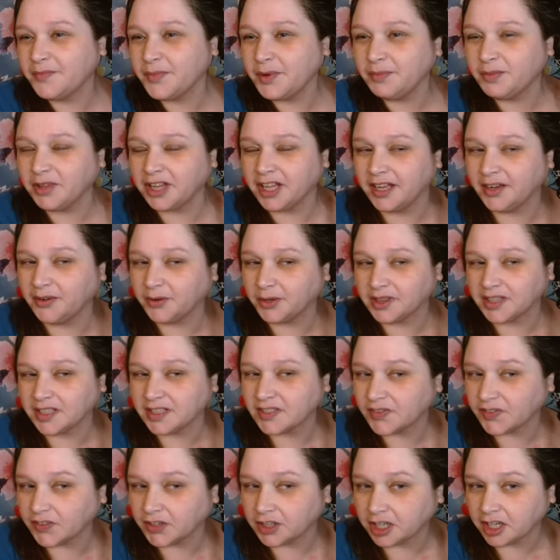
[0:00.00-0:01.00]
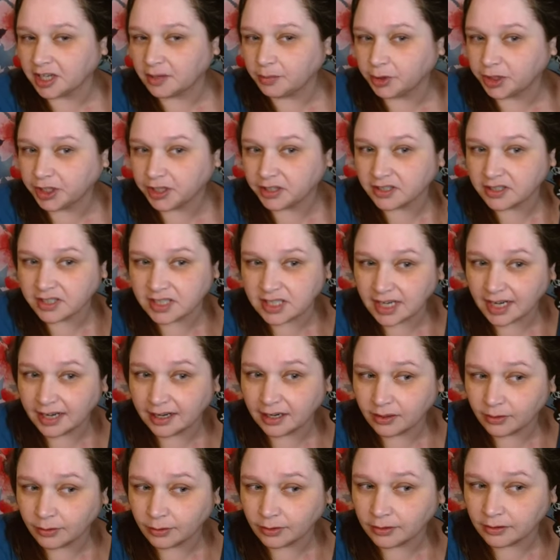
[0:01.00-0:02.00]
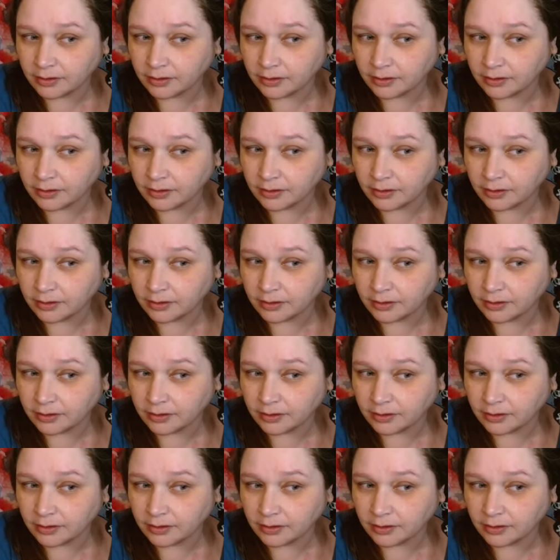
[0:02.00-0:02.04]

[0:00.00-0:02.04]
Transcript: playing with this for a couple years now.